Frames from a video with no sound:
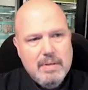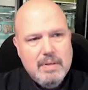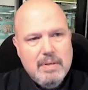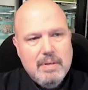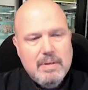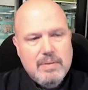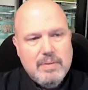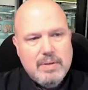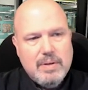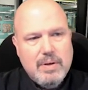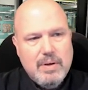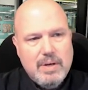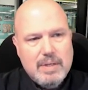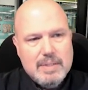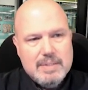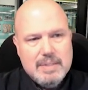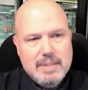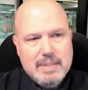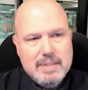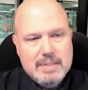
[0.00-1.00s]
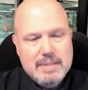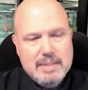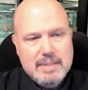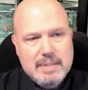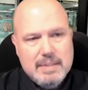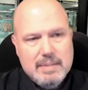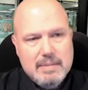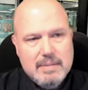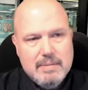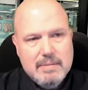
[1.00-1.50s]
the content
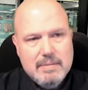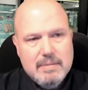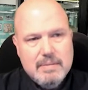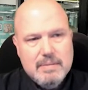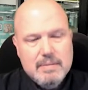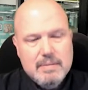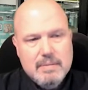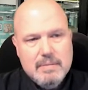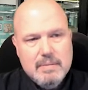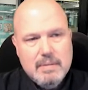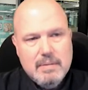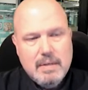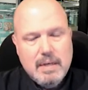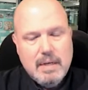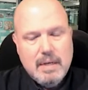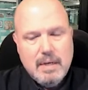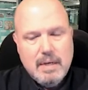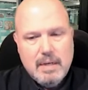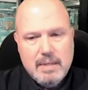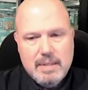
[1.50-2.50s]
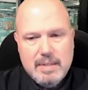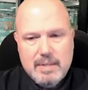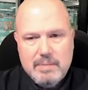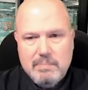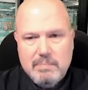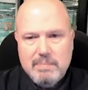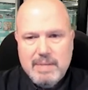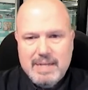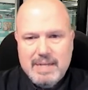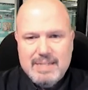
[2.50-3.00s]
in
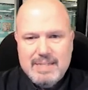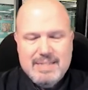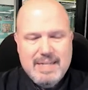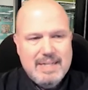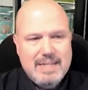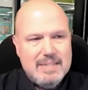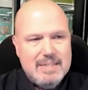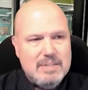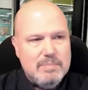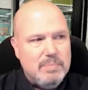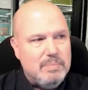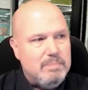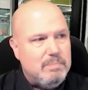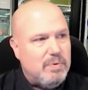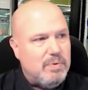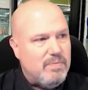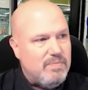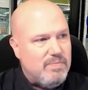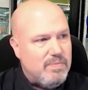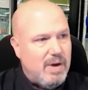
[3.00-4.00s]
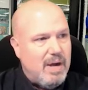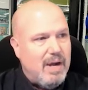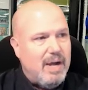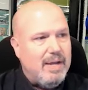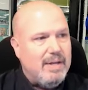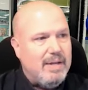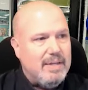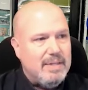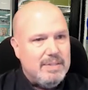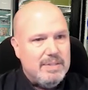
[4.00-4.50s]
metadata to
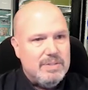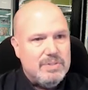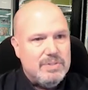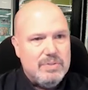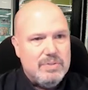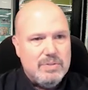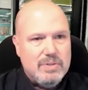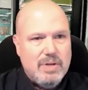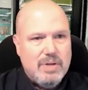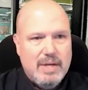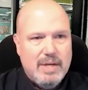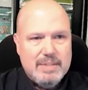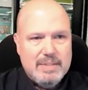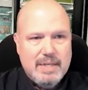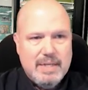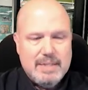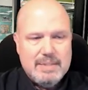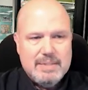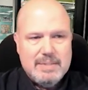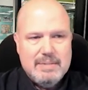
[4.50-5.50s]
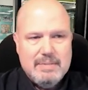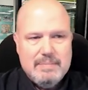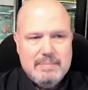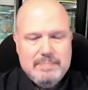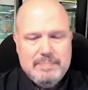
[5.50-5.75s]
provide additional context.